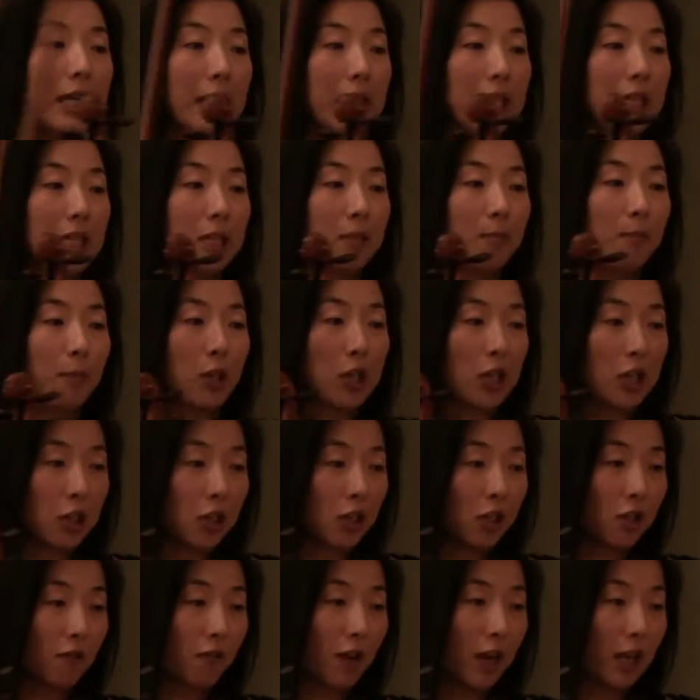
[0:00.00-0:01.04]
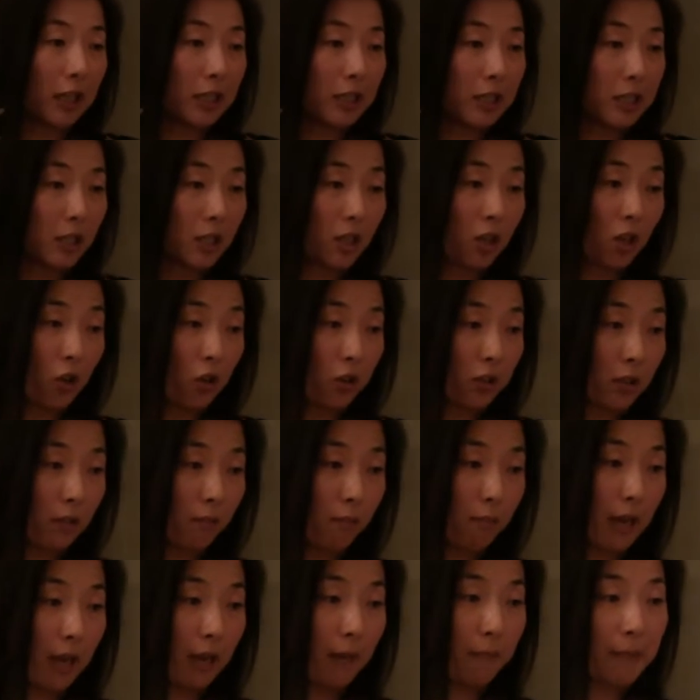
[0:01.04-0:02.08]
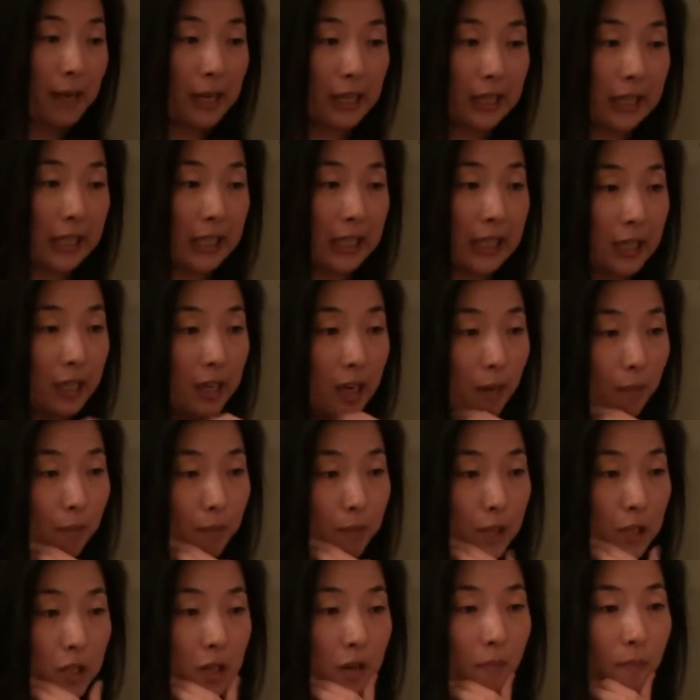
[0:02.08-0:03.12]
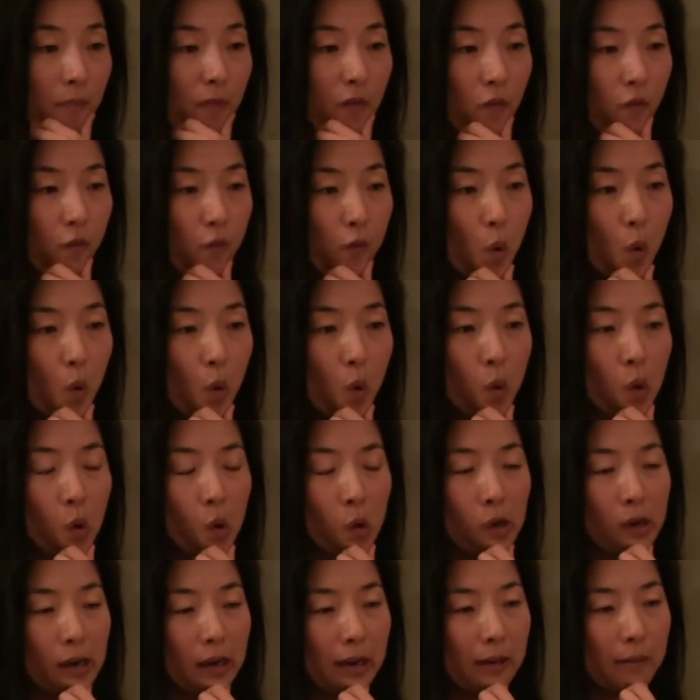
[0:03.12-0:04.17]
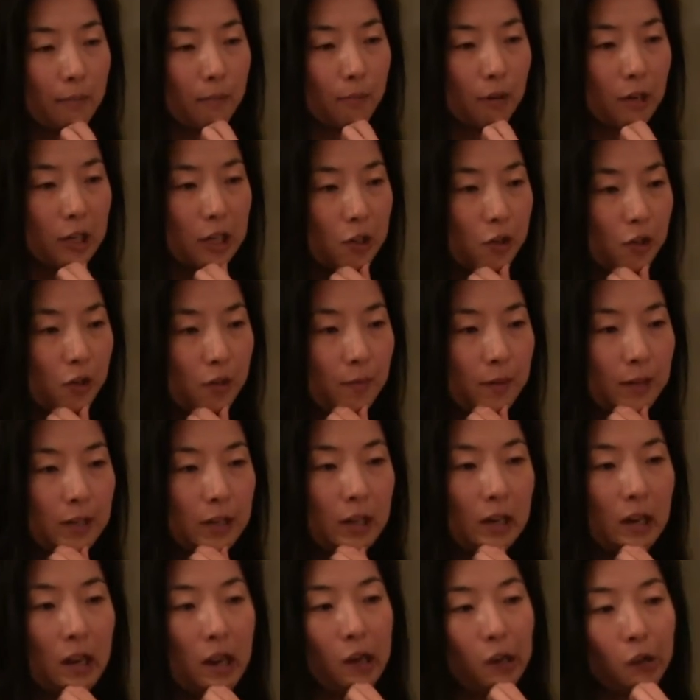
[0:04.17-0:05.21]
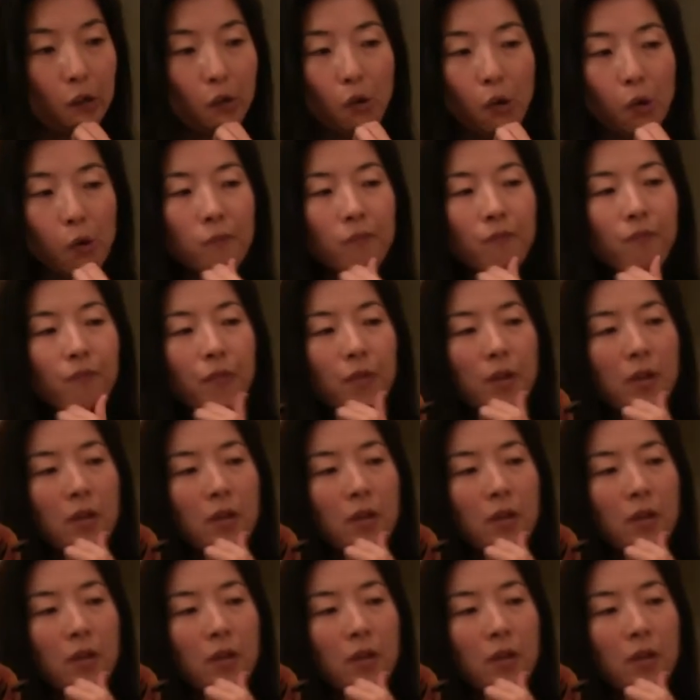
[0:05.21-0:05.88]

This particular violinist is currently playing Paganini Caprice number 4 and Poladium and Allegro.